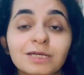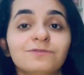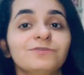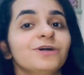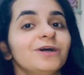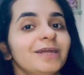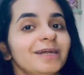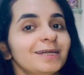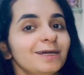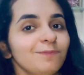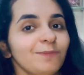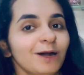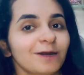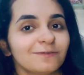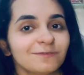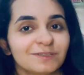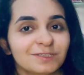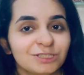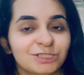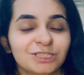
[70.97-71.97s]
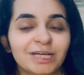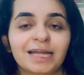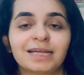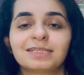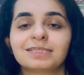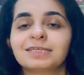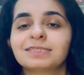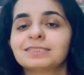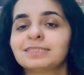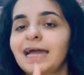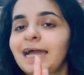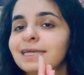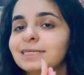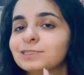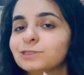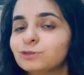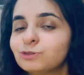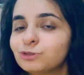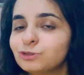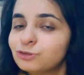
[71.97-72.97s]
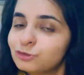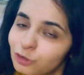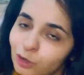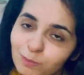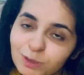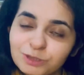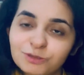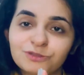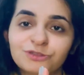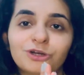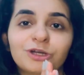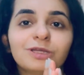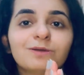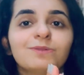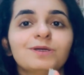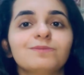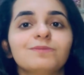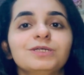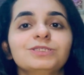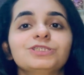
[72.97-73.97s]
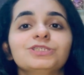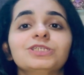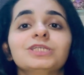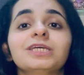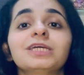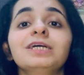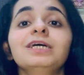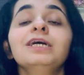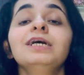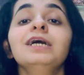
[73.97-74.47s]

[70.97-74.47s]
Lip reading: If you're already a part of this channel, then thank you so much for joining me in my journey.